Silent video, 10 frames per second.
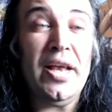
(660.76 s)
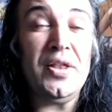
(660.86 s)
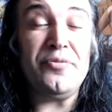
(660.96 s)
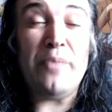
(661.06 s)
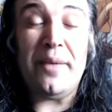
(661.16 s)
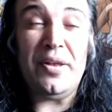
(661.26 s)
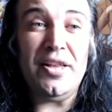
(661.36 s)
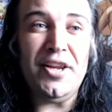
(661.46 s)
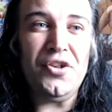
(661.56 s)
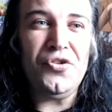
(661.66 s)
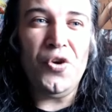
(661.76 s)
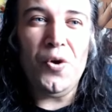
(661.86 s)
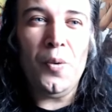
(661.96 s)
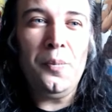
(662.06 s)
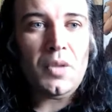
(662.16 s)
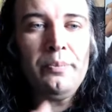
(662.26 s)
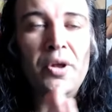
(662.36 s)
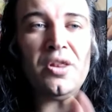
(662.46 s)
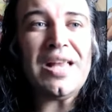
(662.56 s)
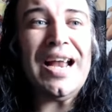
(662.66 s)
this may be leading to.
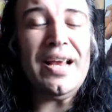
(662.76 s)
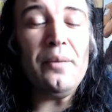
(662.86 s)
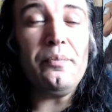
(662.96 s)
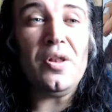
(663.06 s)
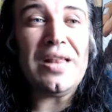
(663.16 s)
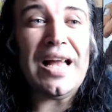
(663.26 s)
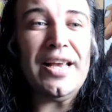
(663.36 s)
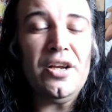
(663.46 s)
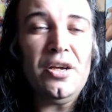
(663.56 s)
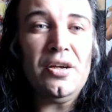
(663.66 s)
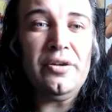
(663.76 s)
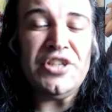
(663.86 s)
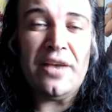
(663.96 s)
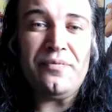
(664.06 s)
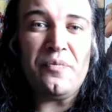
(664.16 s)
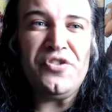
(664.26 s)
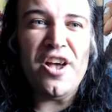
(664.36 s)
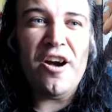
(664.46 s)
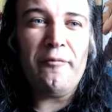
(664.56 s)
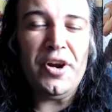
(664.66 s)
But like but lying saved
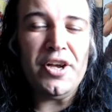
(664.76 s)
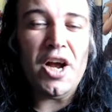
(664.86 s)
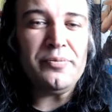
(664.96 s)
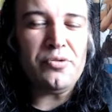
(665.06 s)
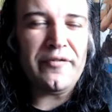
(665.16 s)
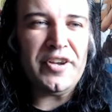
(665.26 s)
himself, when he got his brother